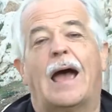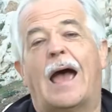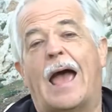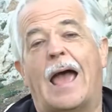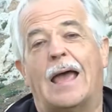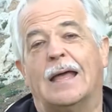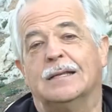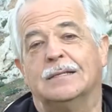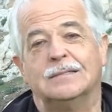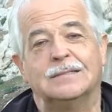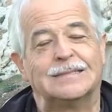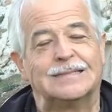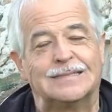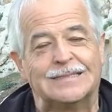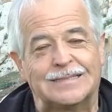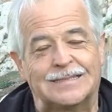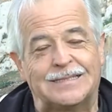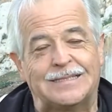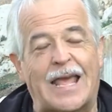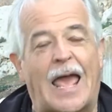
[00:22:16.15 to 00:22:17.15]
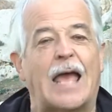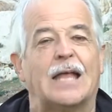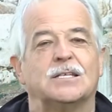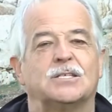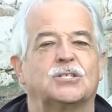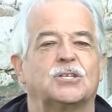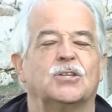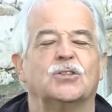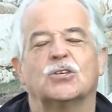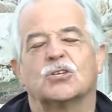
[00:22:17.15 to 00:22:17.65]
and
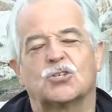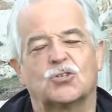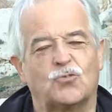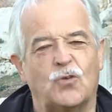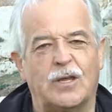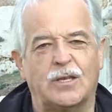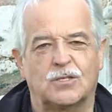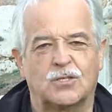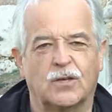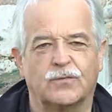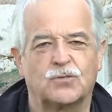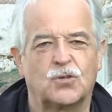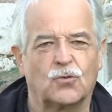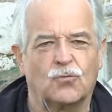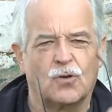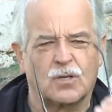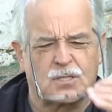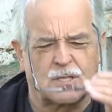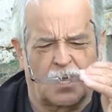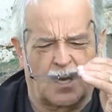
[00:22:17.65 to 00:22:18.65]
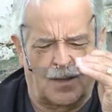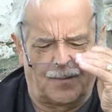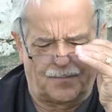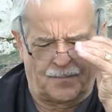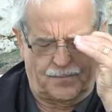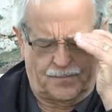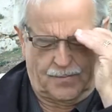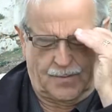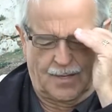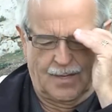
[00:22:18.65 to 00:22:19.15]
dance in the streets of
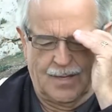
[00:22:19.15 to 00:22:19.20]
Jerusalem.